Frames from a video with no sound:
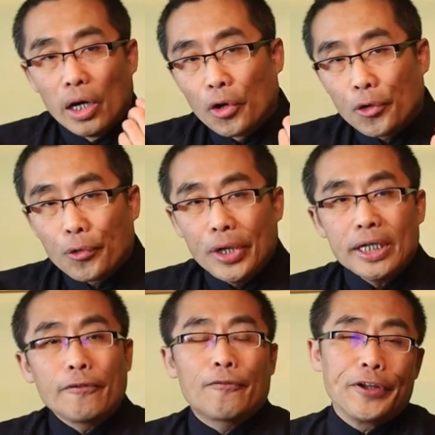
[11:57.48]
A
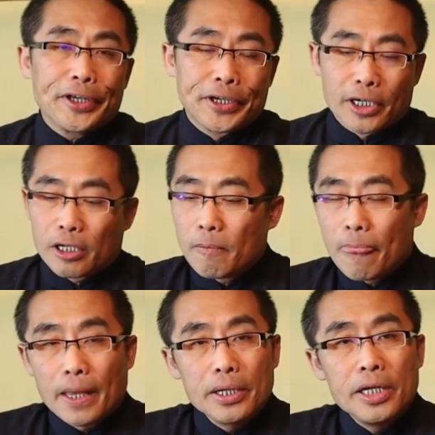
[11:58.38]
great
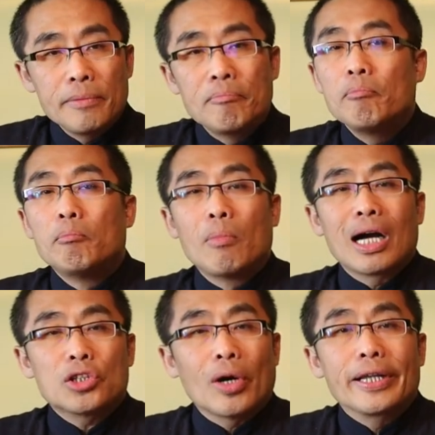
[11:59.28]
figure in
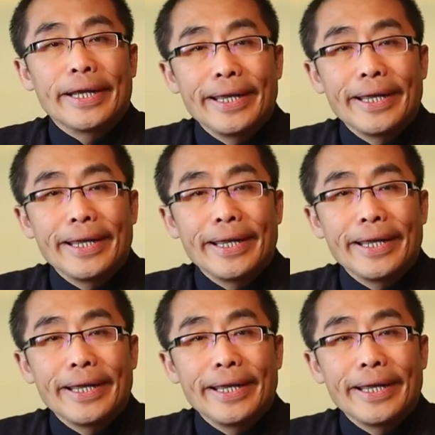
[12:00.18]
martial art